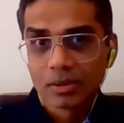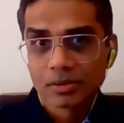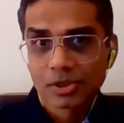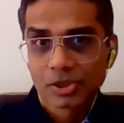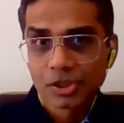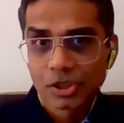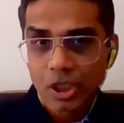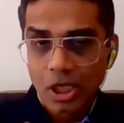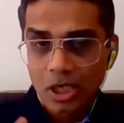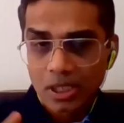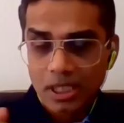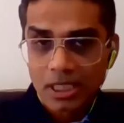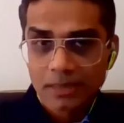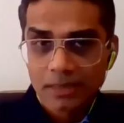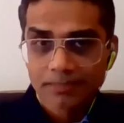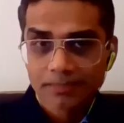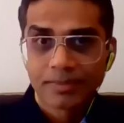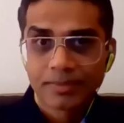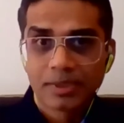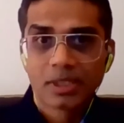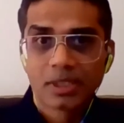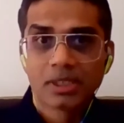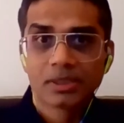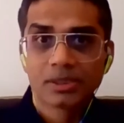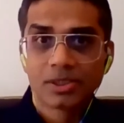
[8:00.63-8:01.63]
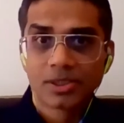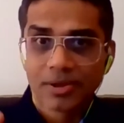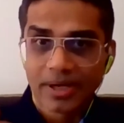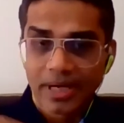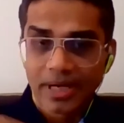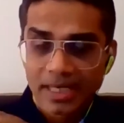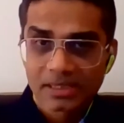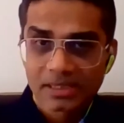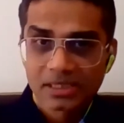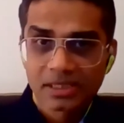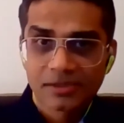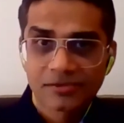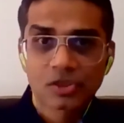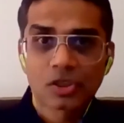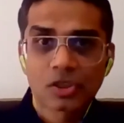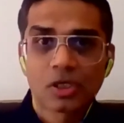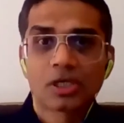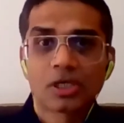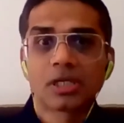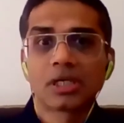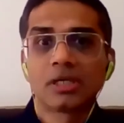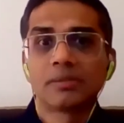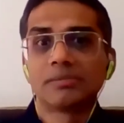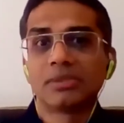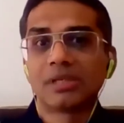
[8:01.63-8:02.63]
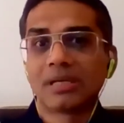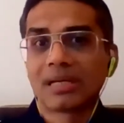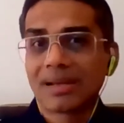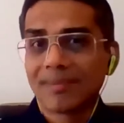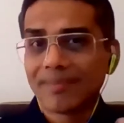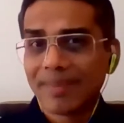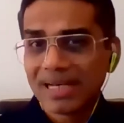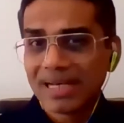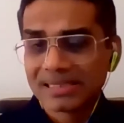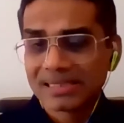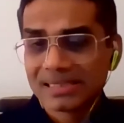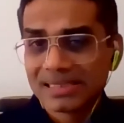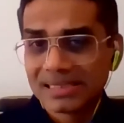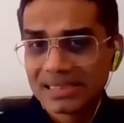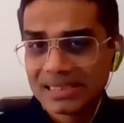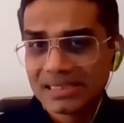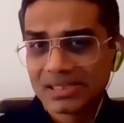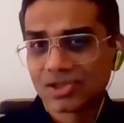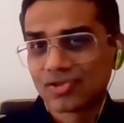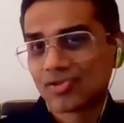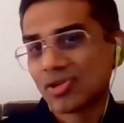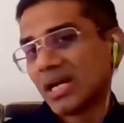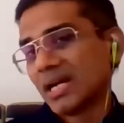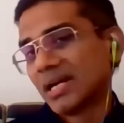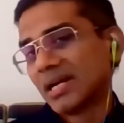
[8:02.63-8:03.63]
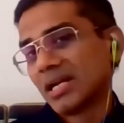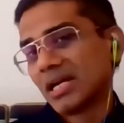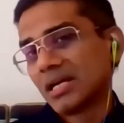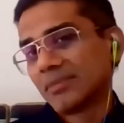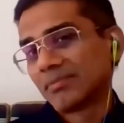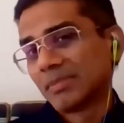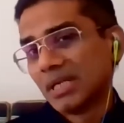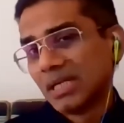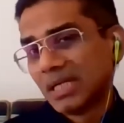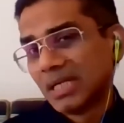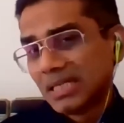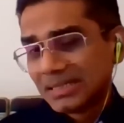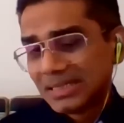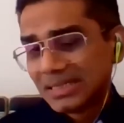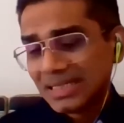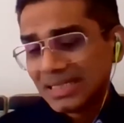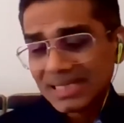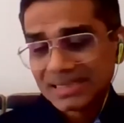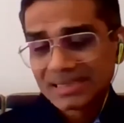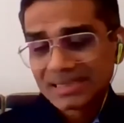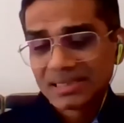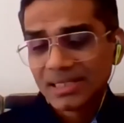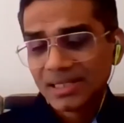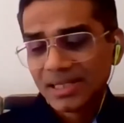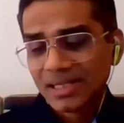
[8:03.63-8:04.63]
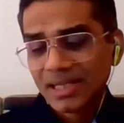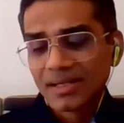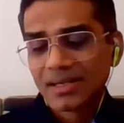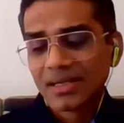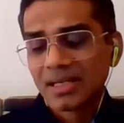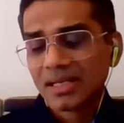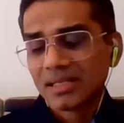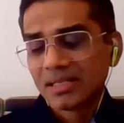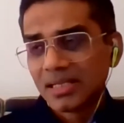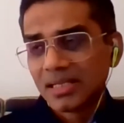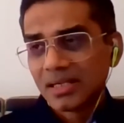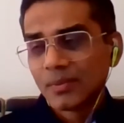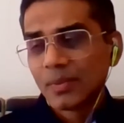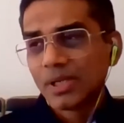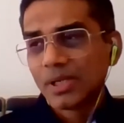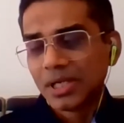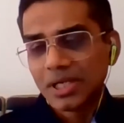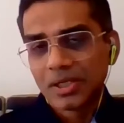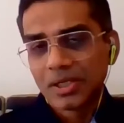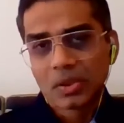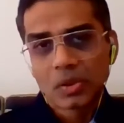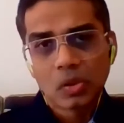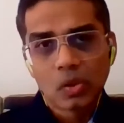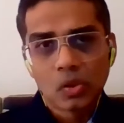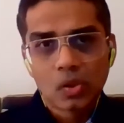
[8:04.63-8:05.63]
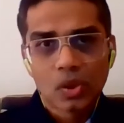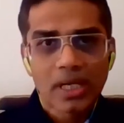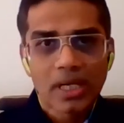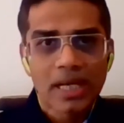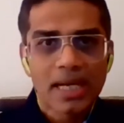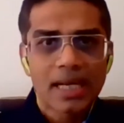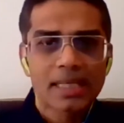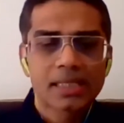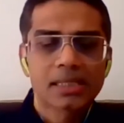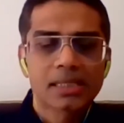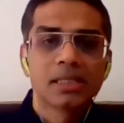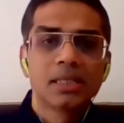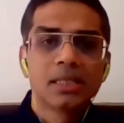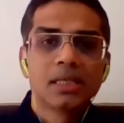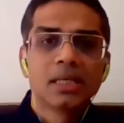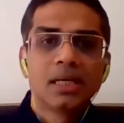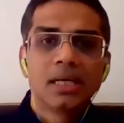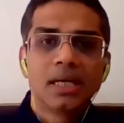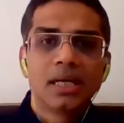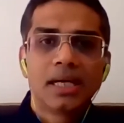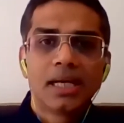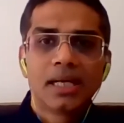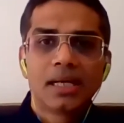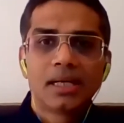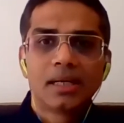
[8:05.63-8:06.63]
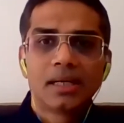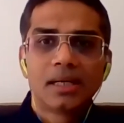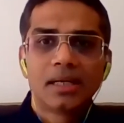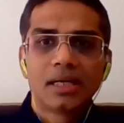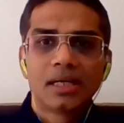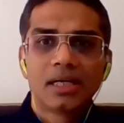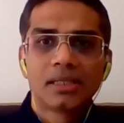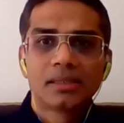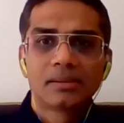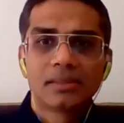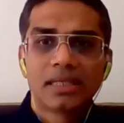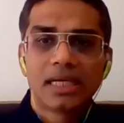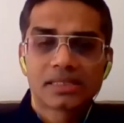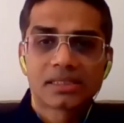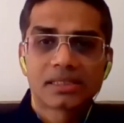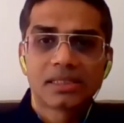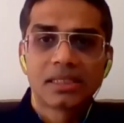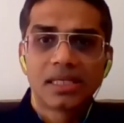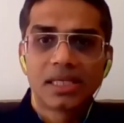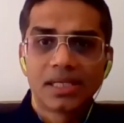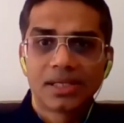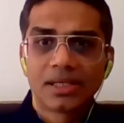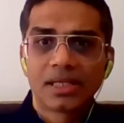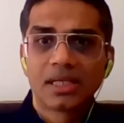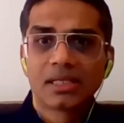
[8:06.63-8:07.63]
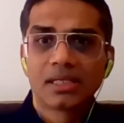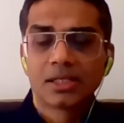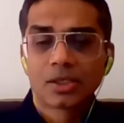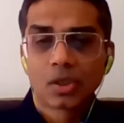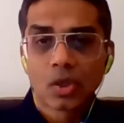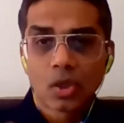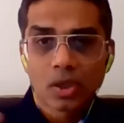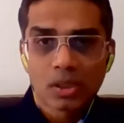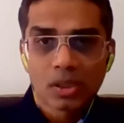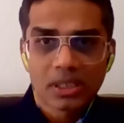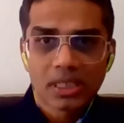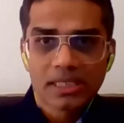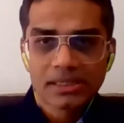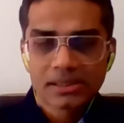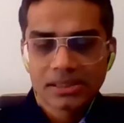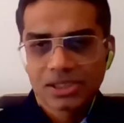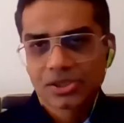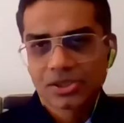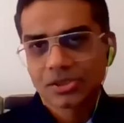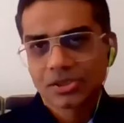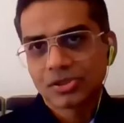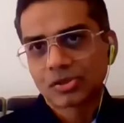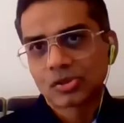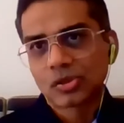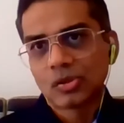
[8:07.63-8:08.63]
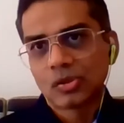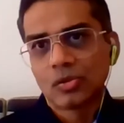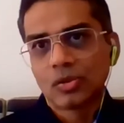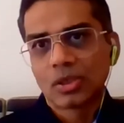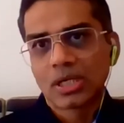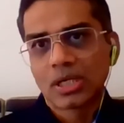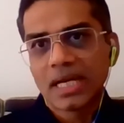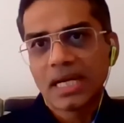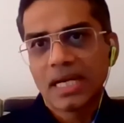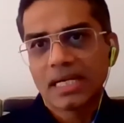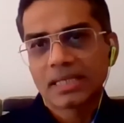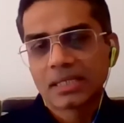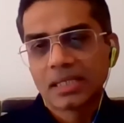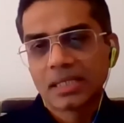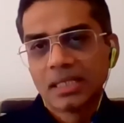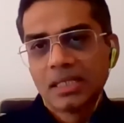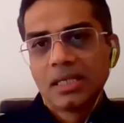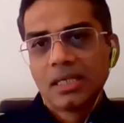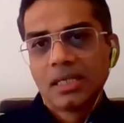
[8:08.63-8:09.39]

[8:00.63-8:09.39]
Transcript: shot up. The rates have shot up. The capacity is dried up. That's an area that we need to look at, and that's an area that organizations to look at